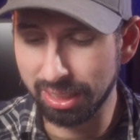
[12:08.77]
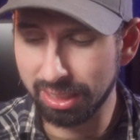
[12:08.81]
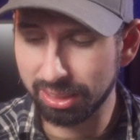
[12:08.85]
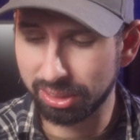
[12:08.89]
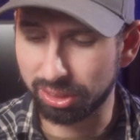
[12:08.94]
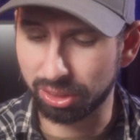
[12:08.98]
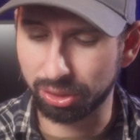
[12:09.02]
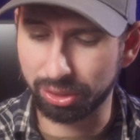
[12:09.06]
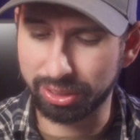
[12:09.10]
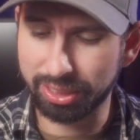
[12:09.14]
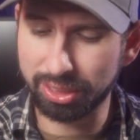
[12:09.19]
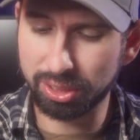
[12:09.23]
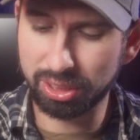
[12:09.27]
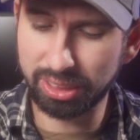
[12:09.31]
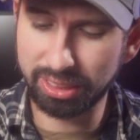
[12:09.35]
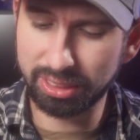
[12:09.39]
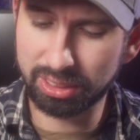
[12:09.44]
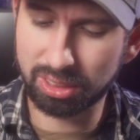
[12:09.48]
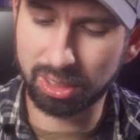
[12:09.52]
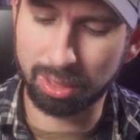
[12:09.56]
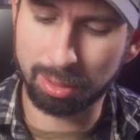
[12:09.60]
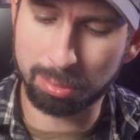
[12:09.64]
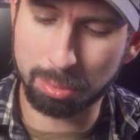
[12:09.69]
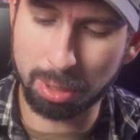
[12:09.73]
So there
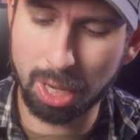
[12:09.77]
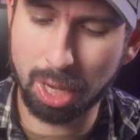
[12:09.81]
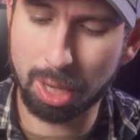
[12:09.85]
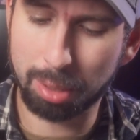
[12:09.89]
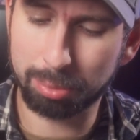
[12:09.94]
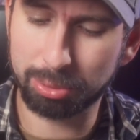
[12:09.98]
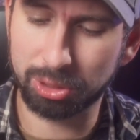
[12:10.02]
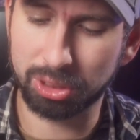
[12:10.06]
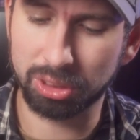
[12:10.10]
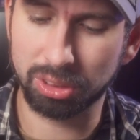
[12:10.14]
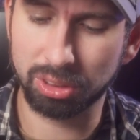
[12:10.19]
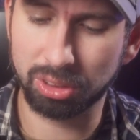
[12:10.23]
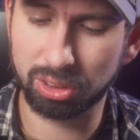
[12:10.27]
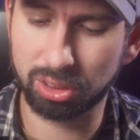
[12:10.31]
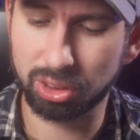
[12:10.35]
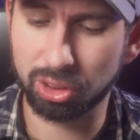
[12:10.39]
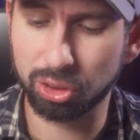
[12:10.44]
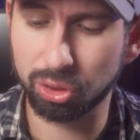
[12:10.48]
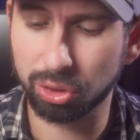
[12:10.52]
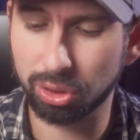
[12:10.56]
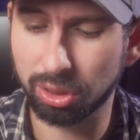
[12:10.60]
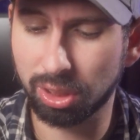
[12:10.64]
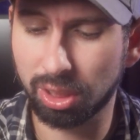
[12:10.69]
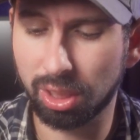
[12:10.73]
is some options
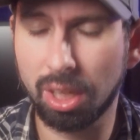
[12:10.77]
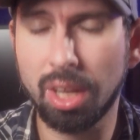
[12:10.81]
to